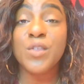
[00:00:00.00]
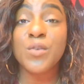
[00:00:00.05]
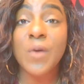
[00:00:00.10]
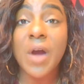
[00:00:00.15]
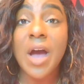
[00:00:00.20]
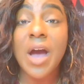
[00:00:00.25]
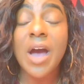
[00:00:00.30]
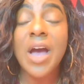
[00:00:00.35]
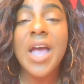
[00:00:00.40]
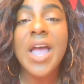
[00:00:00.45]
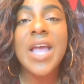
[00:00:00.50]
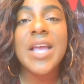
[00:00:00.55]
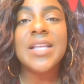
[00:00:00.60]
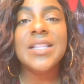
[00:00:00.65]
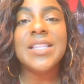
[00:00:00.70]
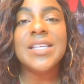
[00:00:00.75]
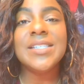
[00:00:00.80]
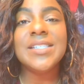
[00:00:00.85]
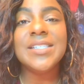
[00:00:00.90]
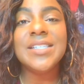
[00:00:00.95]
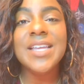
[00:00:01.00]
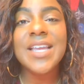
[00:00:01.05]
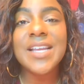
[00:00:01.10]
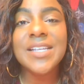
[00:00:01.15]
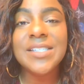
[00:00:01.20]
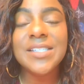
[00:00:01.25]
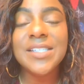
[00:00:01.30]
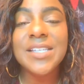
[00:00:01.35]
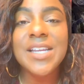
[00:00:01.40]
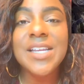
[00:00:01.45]
Thra, the
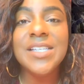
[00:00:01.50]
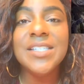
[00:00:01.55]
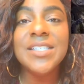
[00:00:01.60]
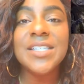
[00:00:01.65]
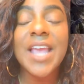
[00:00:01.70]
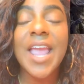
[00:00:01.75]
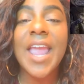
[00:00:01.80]
Skeksis